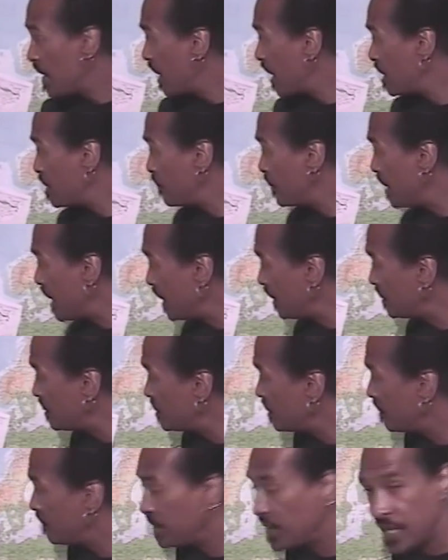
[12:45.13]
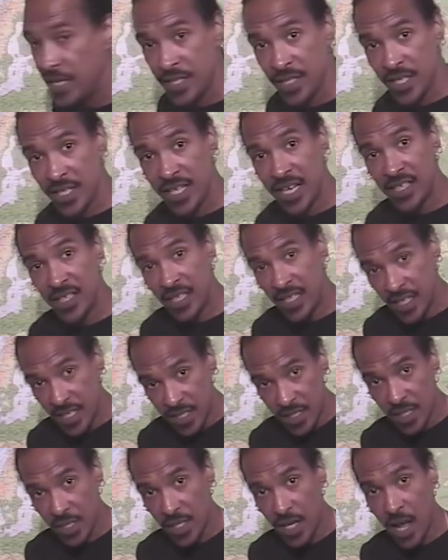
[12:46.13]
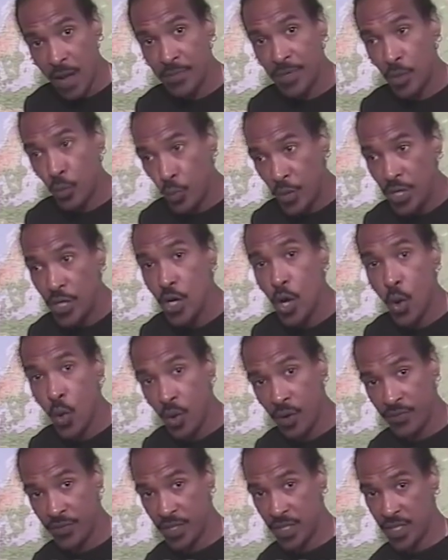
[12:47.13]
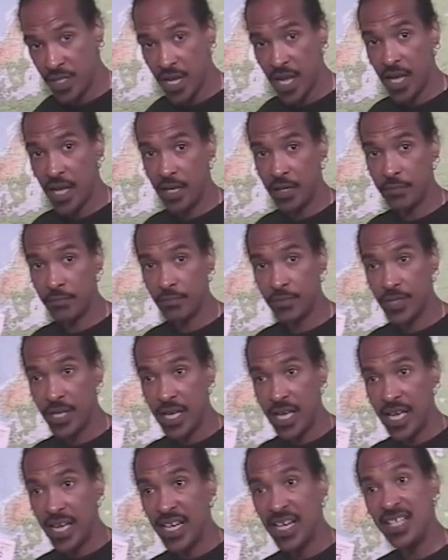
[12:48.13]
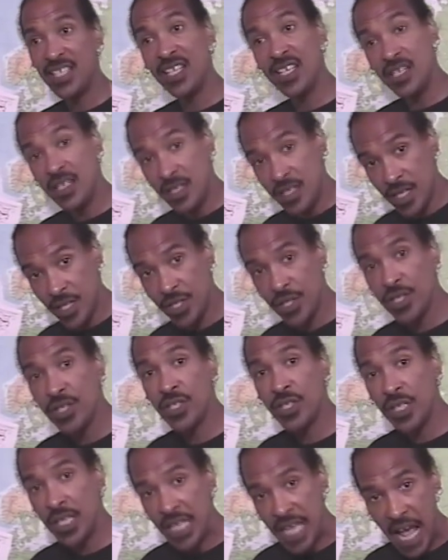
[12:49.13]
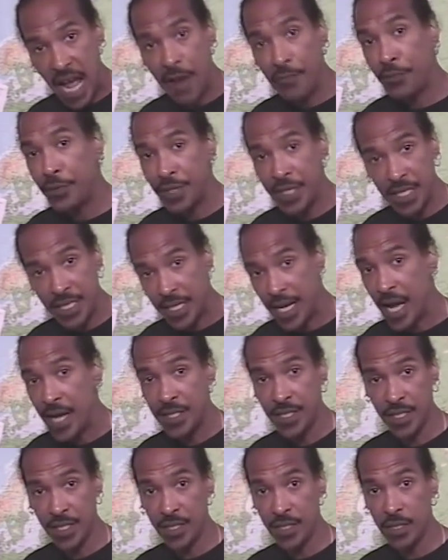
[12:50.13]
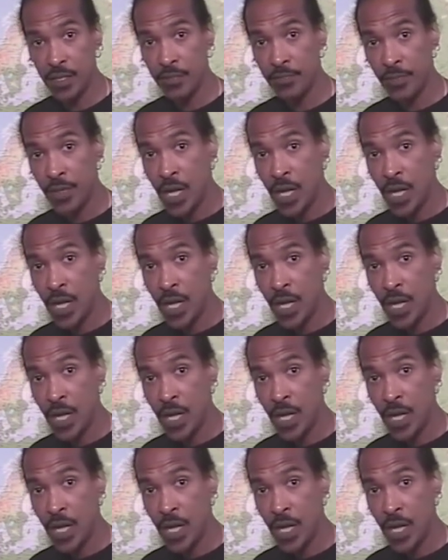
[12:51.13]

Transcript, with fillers: And the reality of it is, is that the Islam that we know of today is indigenous to the African continent.